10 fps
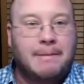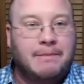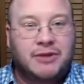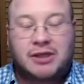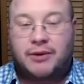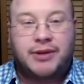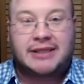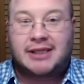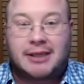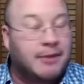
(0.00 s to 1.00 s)
So this
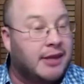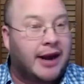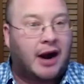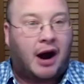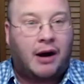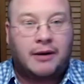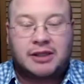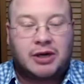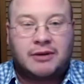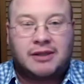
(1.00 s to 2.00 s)
is something that all
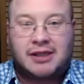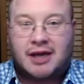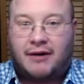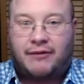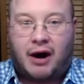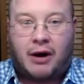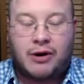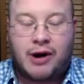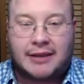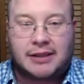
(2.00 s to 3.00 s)
students of all
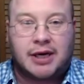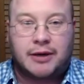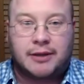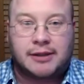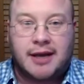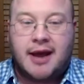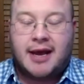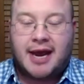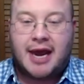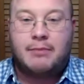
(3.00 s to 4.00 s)
class years
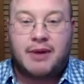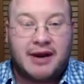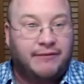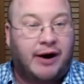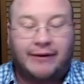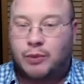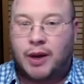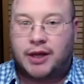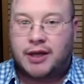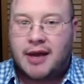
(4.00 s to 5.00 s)
can be involved
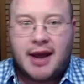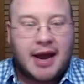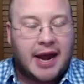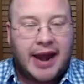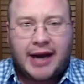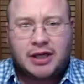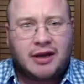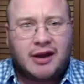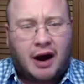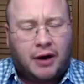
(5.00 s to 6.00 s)
with. And
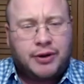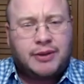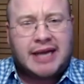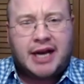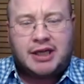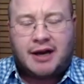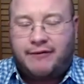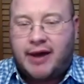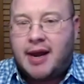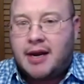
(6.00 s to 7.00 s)
actually, although it's
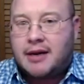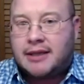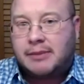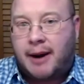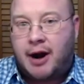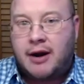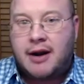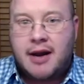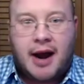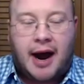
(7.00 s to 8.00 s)
HFA inspired,
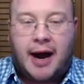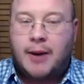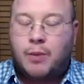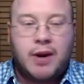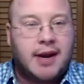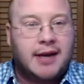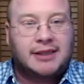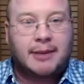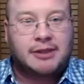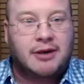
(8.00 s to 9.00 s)
we
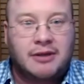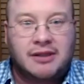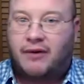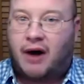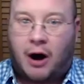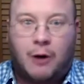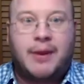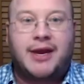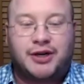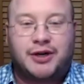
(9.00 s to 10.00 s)
accept students of all
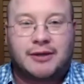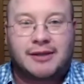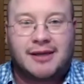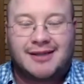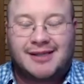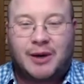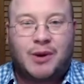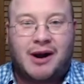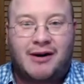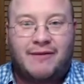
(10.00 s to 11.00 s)
majors. So we
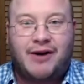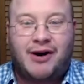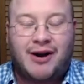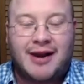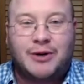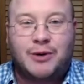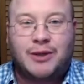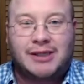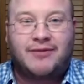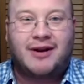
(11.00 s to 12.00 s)
are a very
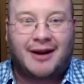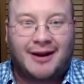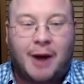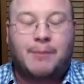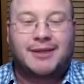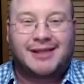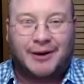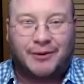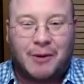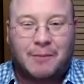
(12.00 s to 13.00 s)
inclusive and encompassing
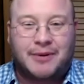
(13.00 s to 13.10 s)
group.